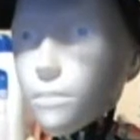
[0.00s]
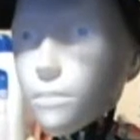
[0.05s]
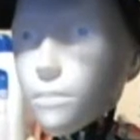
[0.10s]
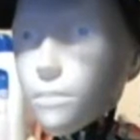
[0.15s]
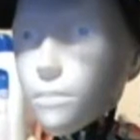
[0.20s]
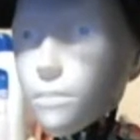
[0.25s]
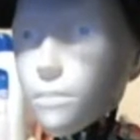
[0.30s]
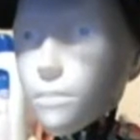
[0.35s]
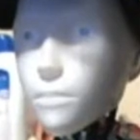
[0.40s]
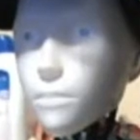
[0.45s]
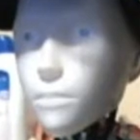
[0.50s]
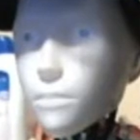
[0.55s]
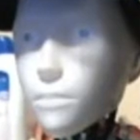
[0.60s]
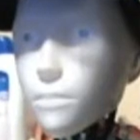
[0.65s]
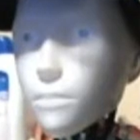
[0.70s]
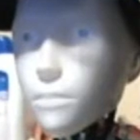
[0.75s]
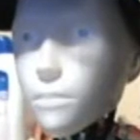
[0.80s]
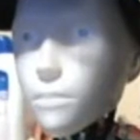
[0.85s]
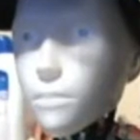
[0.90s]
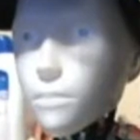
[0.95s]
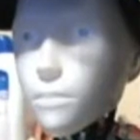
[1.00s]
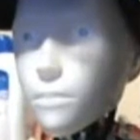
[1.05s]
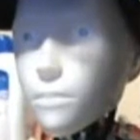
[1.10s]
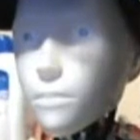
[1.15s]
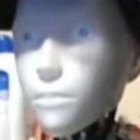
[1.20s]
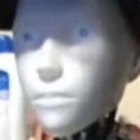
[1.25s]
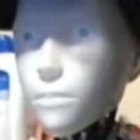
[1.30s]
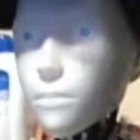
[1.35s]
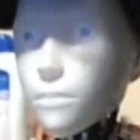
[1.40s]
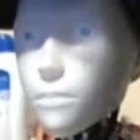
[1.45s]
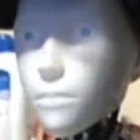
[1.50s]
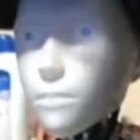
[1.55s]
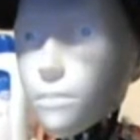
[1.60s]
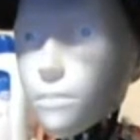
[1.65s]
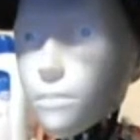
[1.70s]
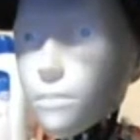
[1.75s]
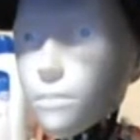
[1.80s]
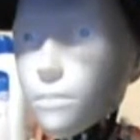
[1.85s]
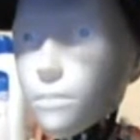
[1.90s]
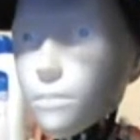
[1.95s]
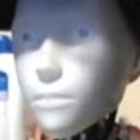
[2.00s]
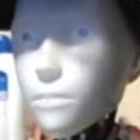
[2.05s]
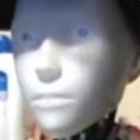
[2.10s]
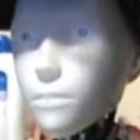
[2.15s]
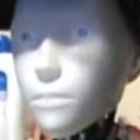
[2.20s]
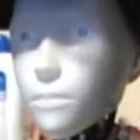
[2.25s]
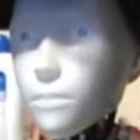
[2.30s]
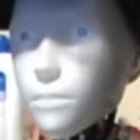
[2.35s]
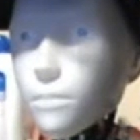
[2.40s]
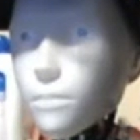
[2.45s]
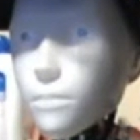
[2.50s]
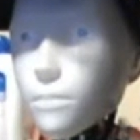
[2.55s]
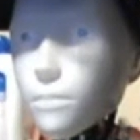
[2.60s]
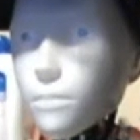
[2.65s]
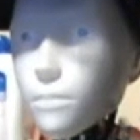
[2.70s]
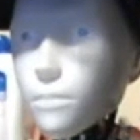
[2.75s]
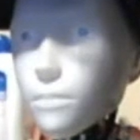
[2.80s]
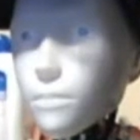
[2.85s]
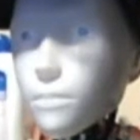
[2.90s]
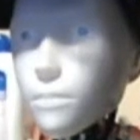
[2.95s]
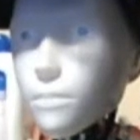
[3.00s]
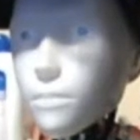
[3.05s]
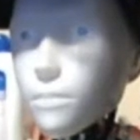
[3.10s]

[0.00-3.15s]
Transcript: (not speaking)